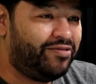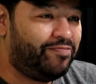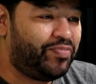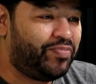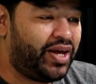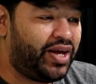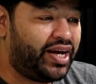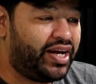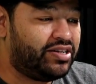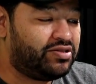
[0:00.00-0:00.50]

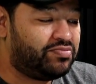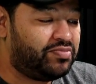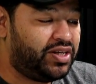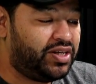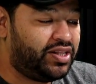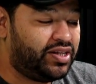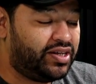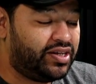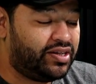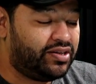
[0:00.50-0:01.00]
that gives me
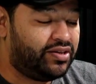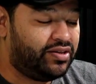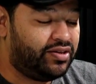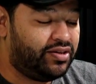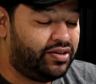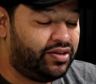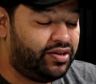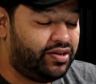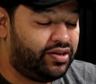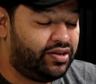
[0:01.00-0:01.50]
the
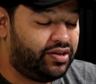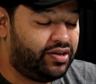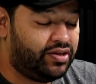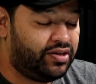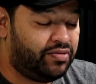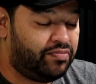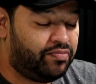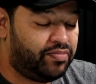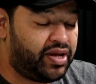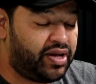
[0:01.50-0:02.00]

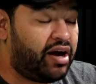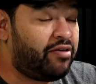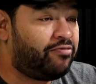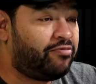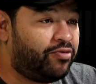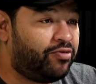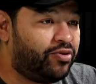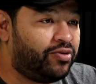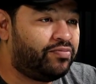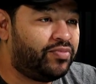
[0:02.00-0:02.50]

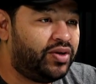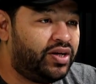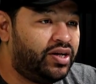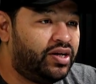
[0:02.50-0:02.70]
platform